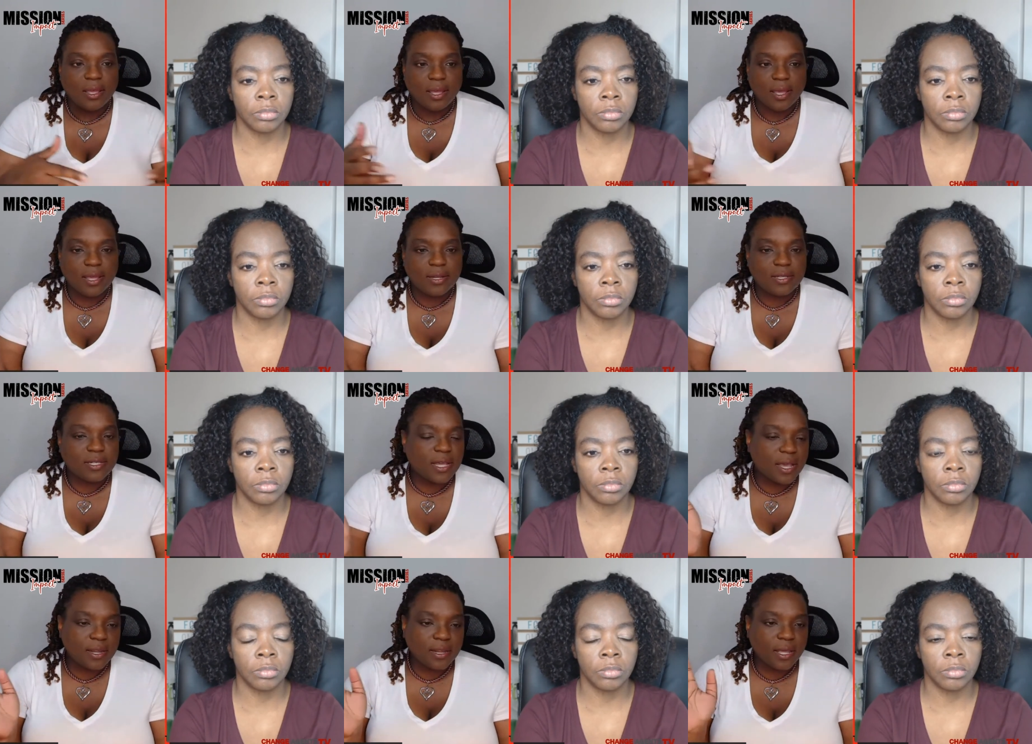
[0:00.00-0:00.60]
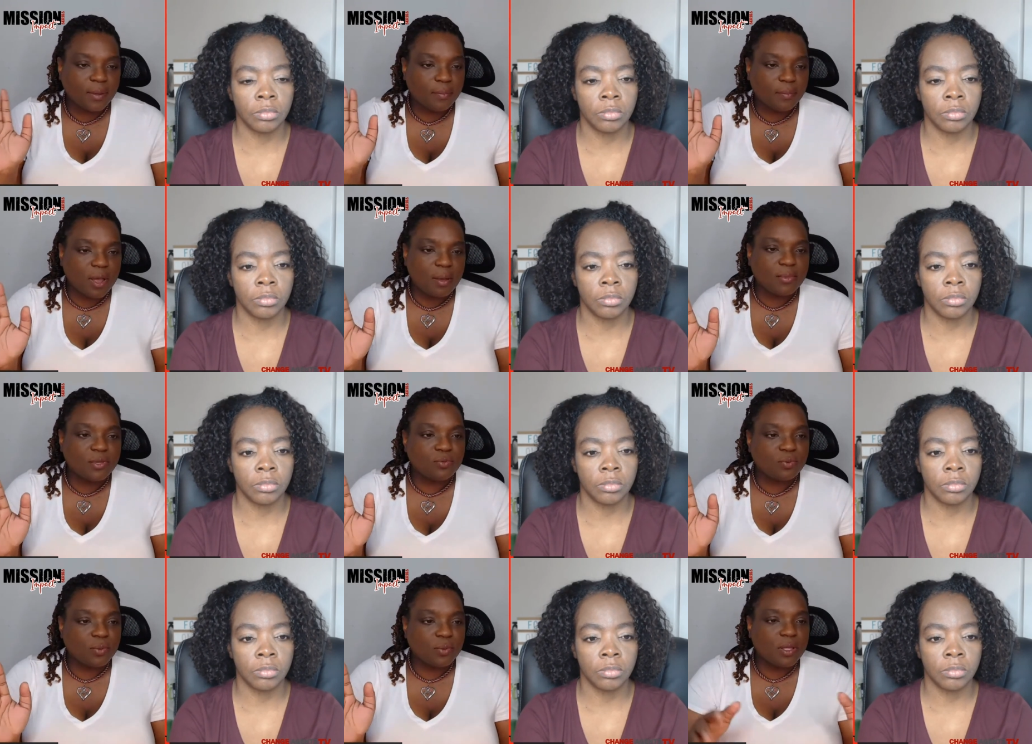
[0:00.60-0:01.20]
Speaker 1: And time, I
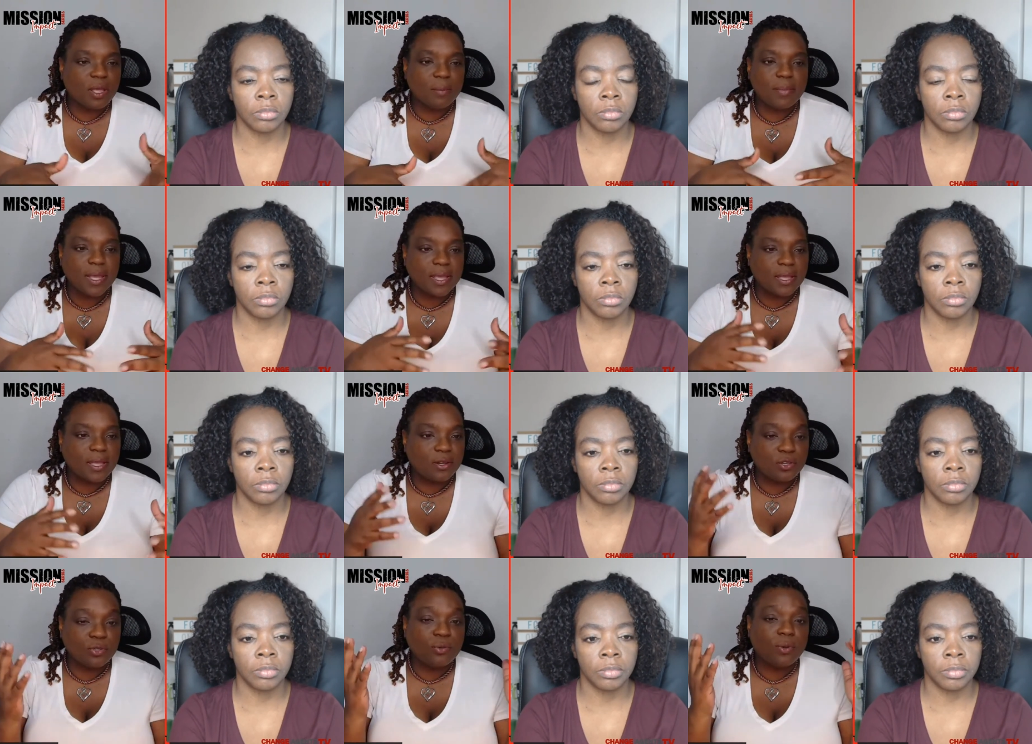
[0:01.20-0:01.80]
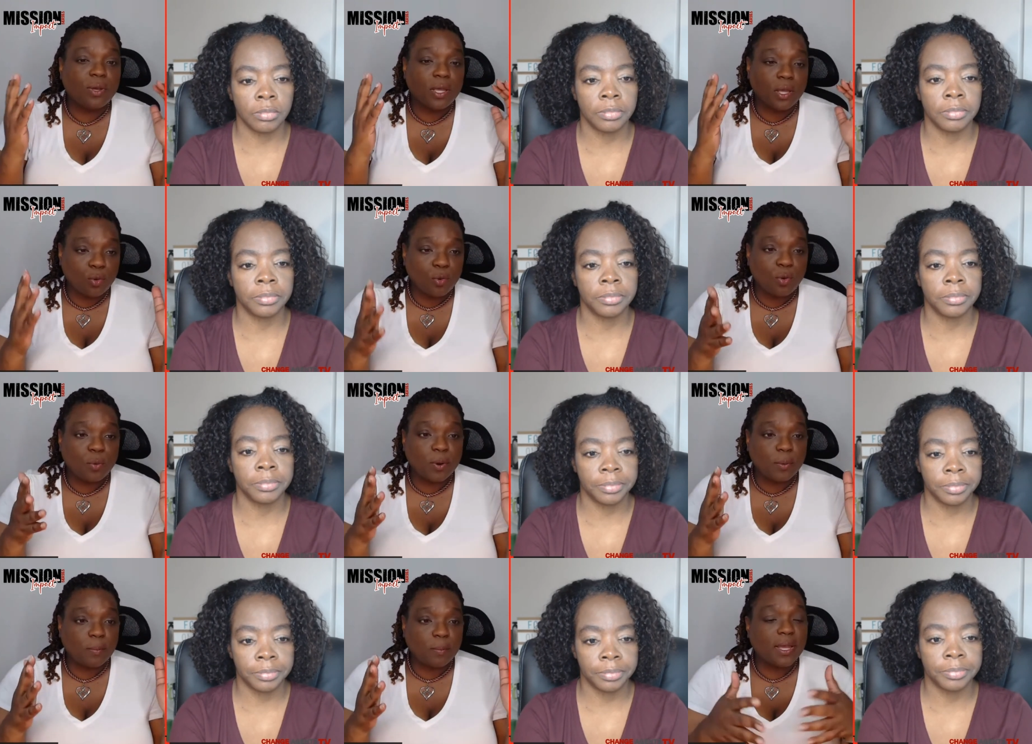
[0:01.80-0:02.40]
promise we'll come back and do a
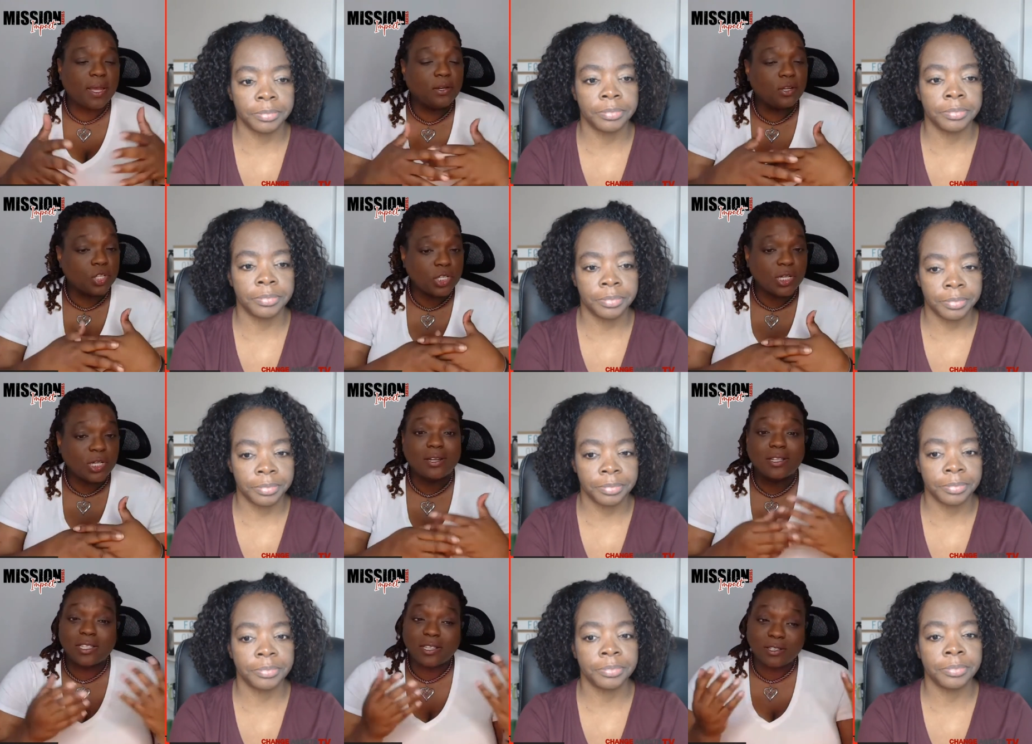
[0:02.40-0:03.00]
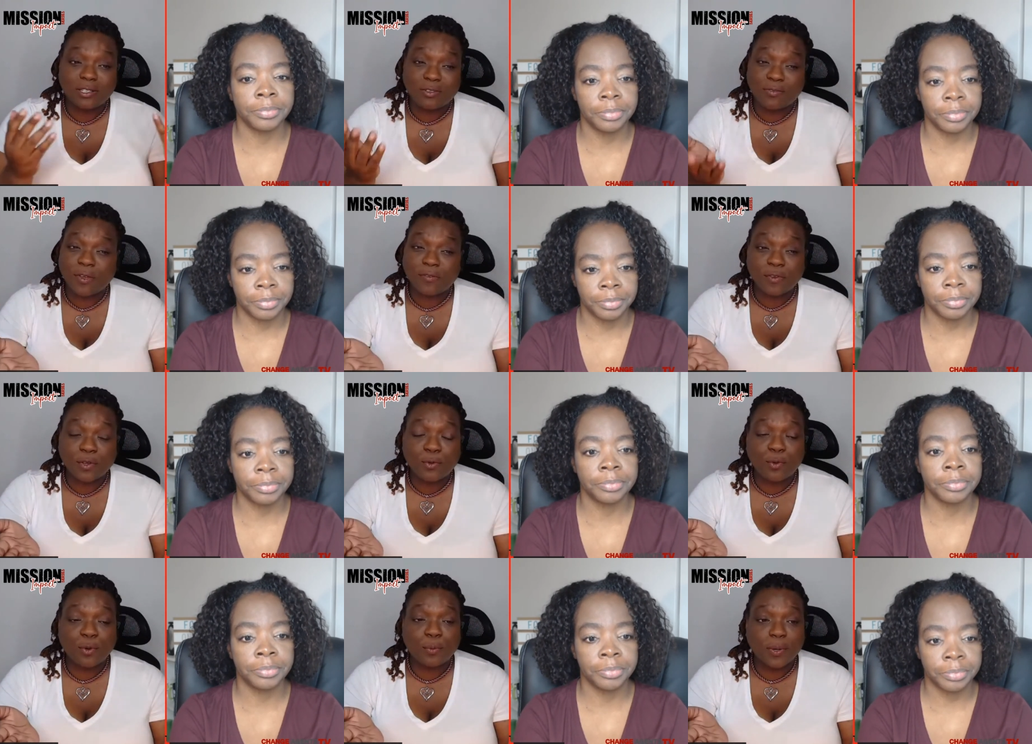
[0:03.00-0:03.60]
corporate binder checklist because if you
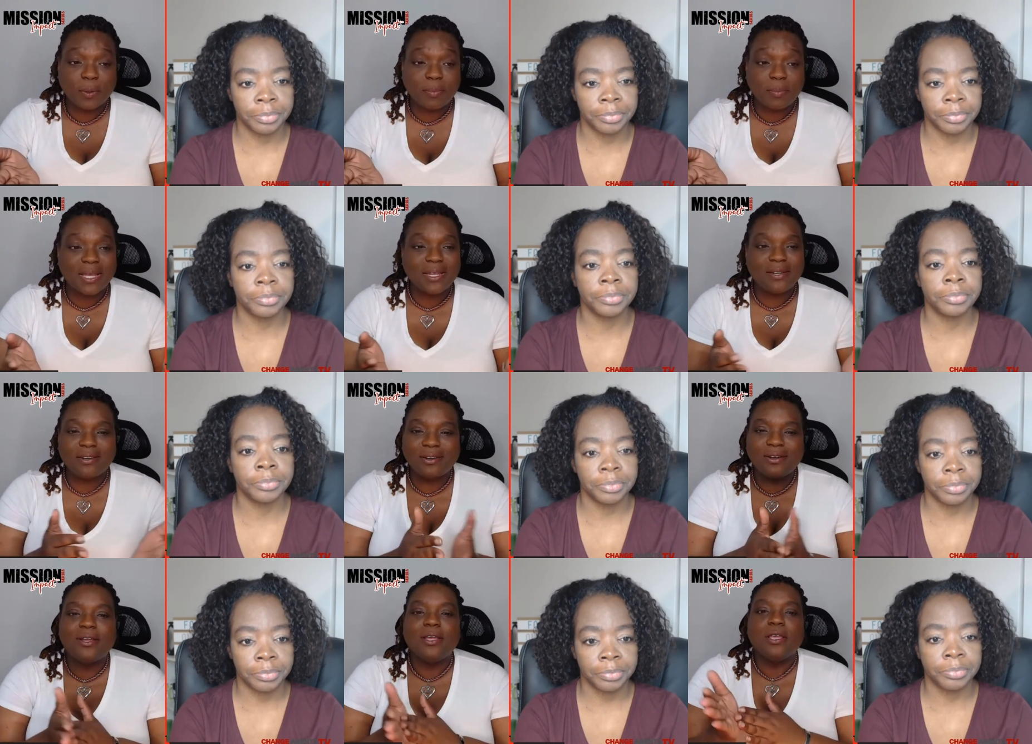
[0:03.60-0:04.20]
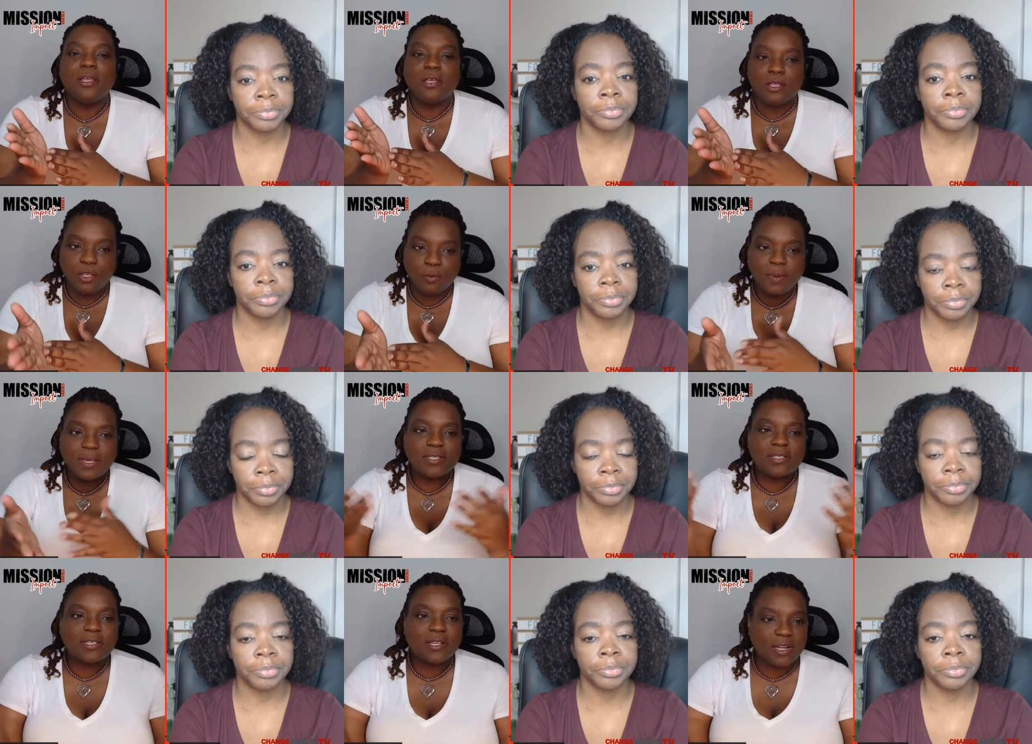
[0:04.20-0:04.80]
have a corporate binder, you
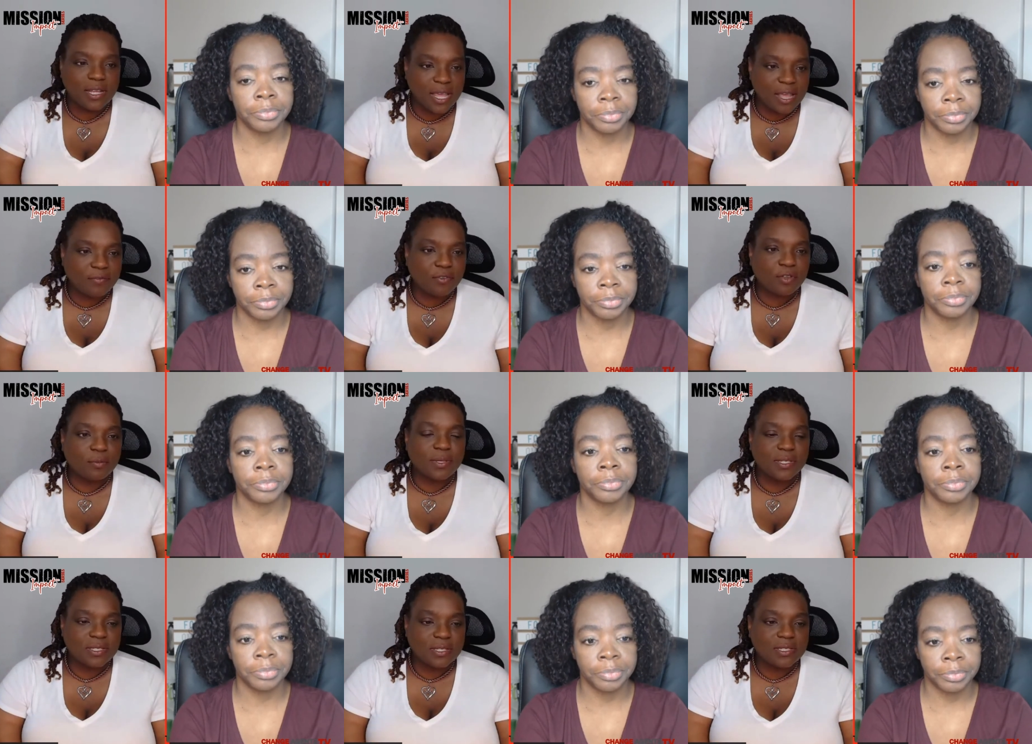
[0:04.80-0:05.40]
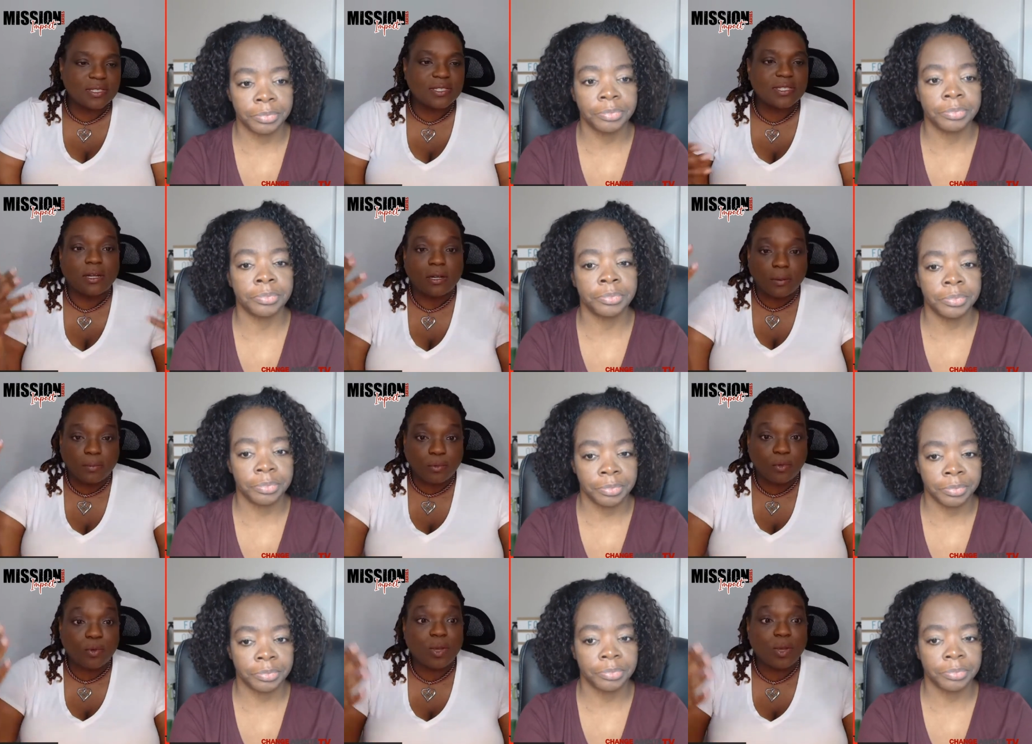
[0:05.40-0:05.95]
basically have your business set up.